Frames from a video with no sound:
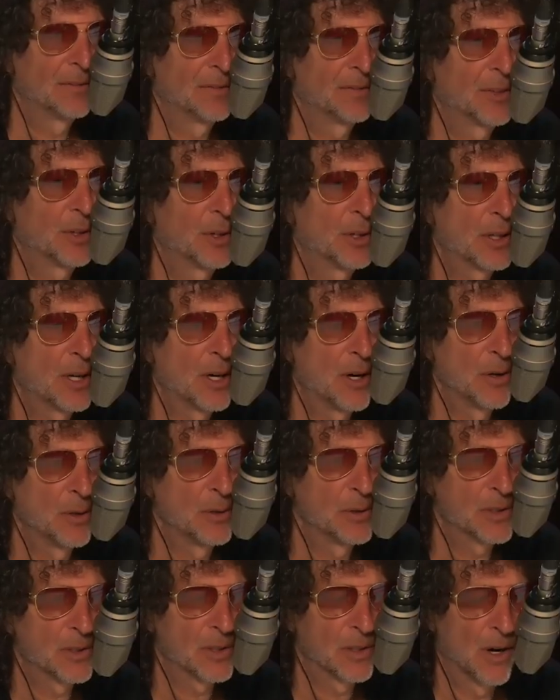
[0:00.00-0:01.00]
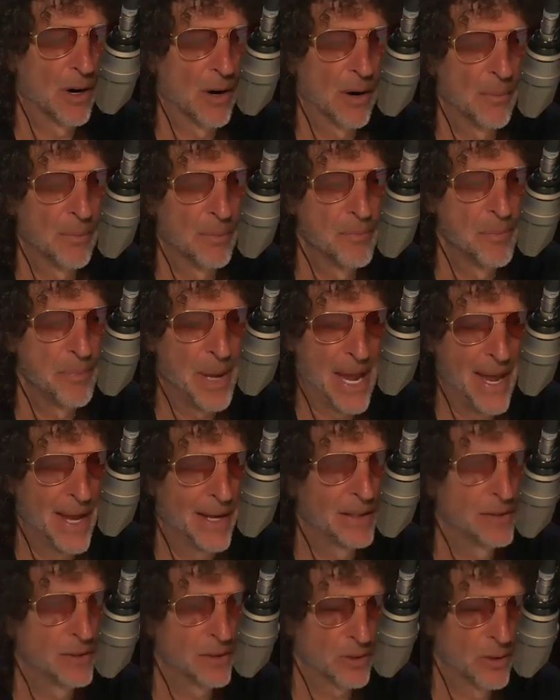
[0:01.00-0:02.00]
fur coats are
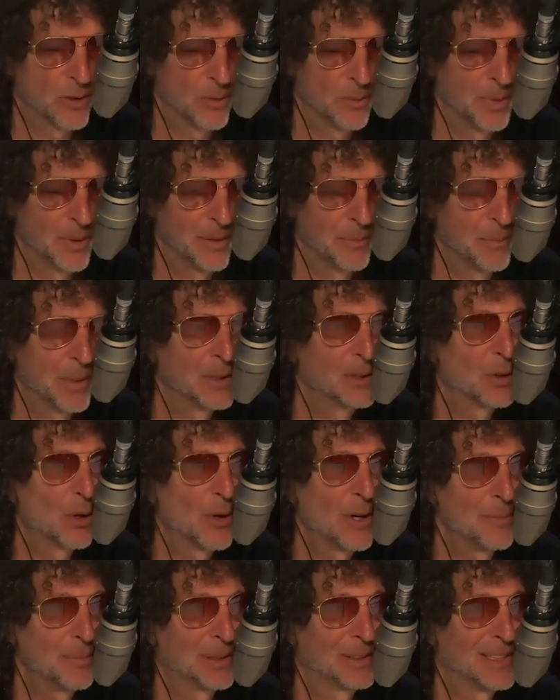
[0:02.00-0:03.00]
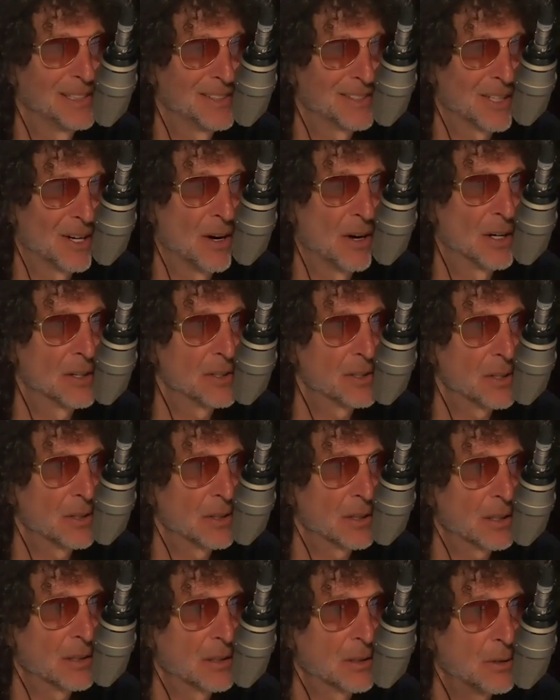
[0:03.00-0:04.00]
bad and stupid, but toy police cars
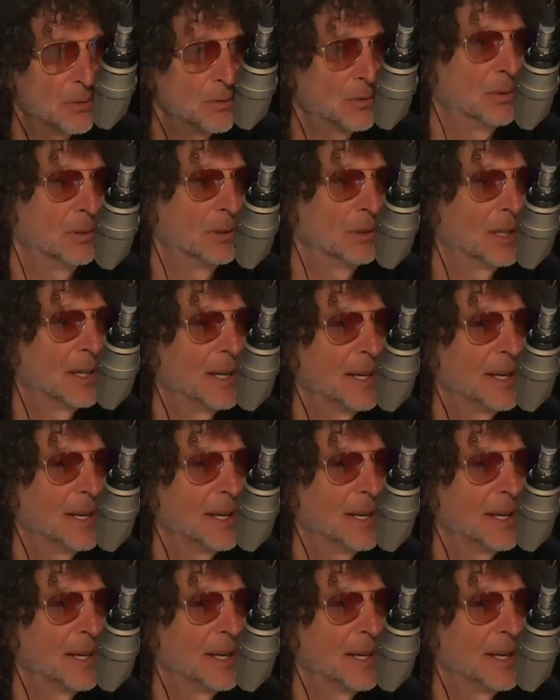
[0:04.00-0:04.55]
are cool,